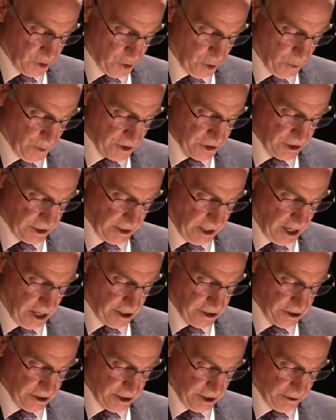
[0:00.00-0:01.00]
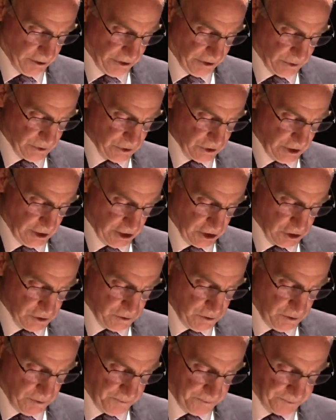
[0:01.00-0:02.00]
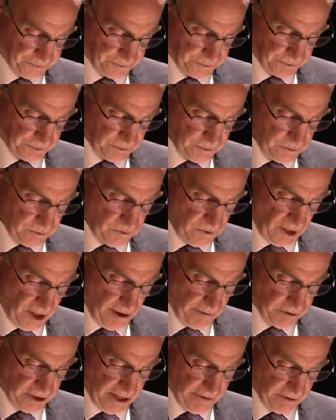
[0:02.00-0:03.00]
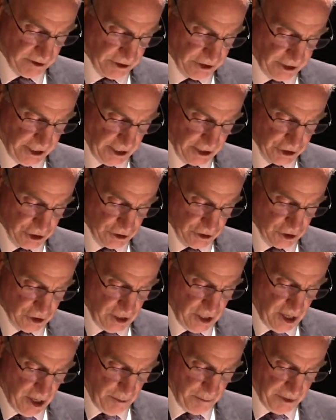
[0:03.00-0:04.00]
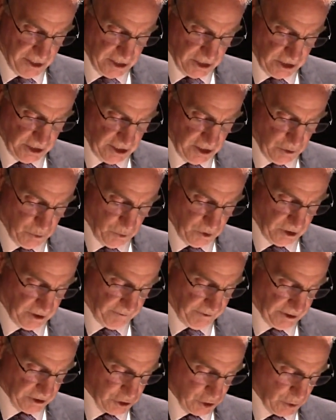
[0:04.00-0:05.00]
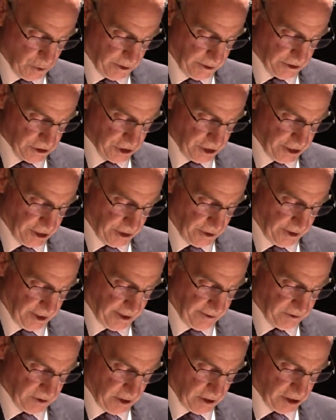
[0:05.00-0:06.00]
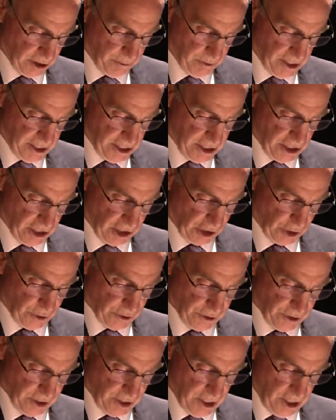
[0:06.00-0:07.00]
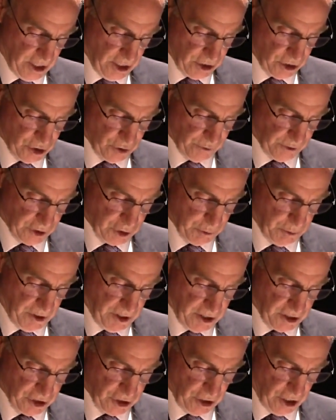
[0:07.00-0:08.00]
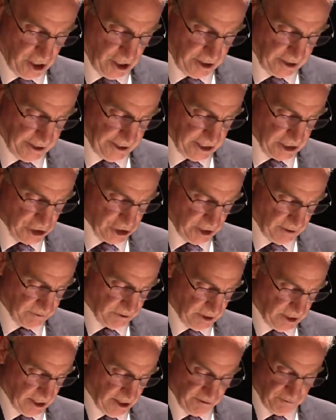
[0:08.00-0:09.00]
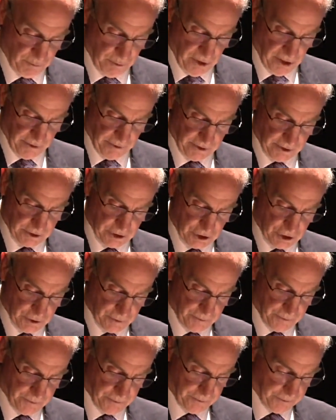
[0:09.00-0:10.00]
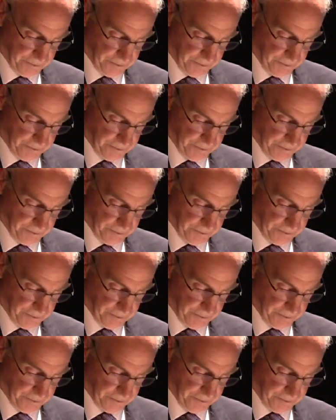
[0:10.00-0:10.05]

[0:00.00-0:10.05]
who was an ardent enthusiast of naval intelligence, maintained one of his squadron's aircraft on immediate alert to respond to hot HFDF bearings.